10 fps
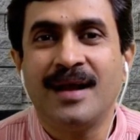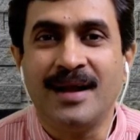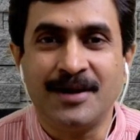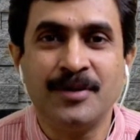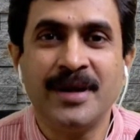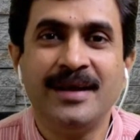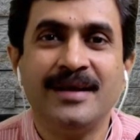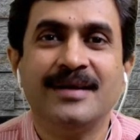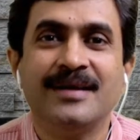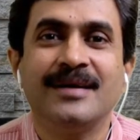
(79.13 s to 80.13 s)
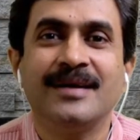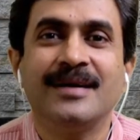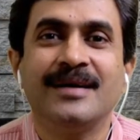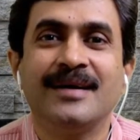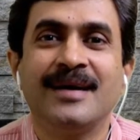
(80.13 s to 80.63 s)
And today,
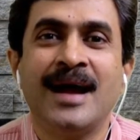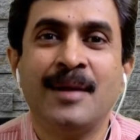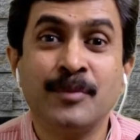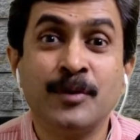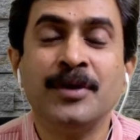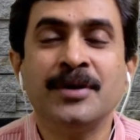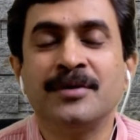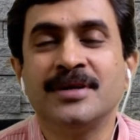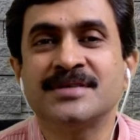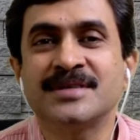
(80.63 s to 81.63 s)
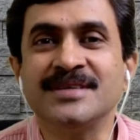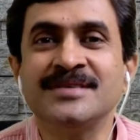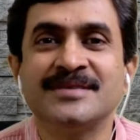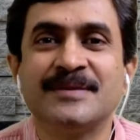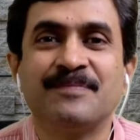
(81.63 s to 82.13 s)
I'm going to
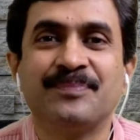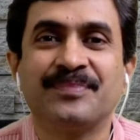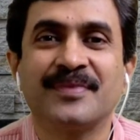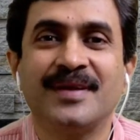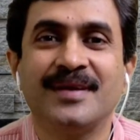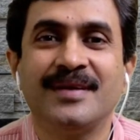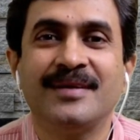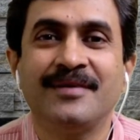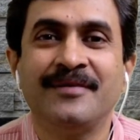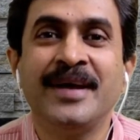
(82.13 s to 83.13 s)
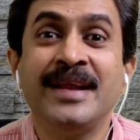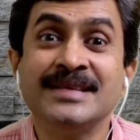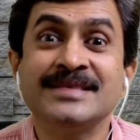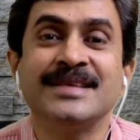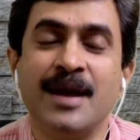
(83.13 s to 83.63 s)
discuss
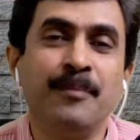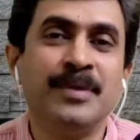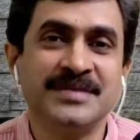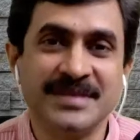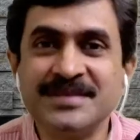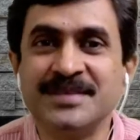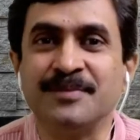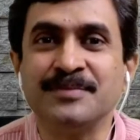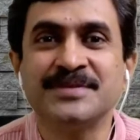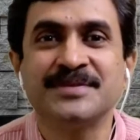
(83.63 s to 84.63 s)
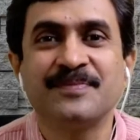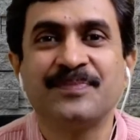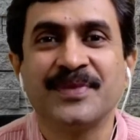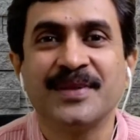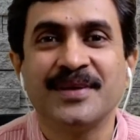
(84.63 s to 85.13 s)
various number systems
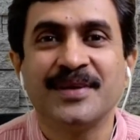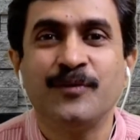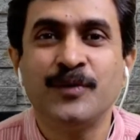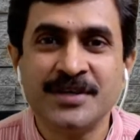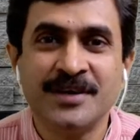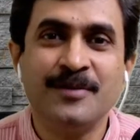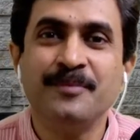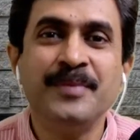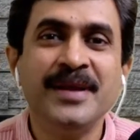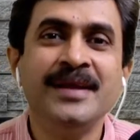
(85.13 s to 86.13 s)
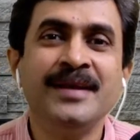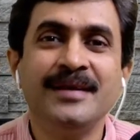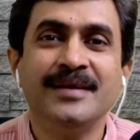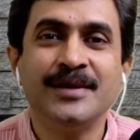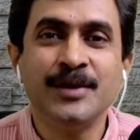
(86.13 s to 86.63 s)
which are
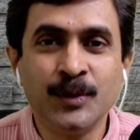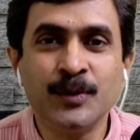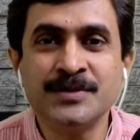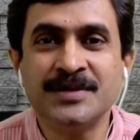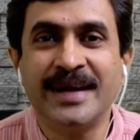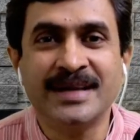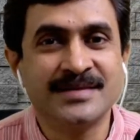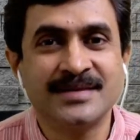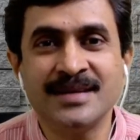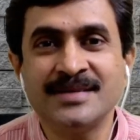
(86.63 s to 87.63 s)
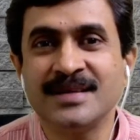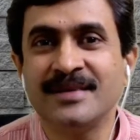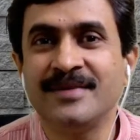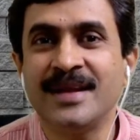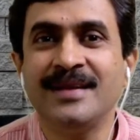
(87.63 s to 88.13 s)
being used
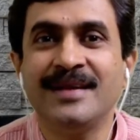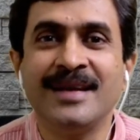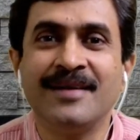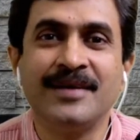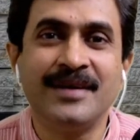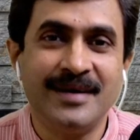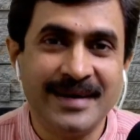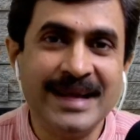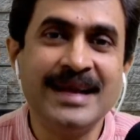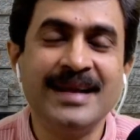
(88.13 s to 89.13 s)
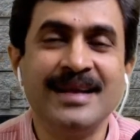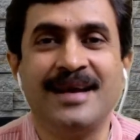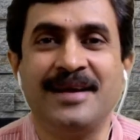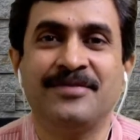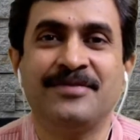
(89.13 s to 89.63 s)
extensively in our daily
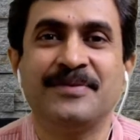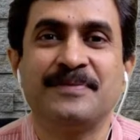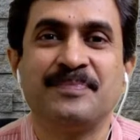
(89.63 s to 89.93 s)
life.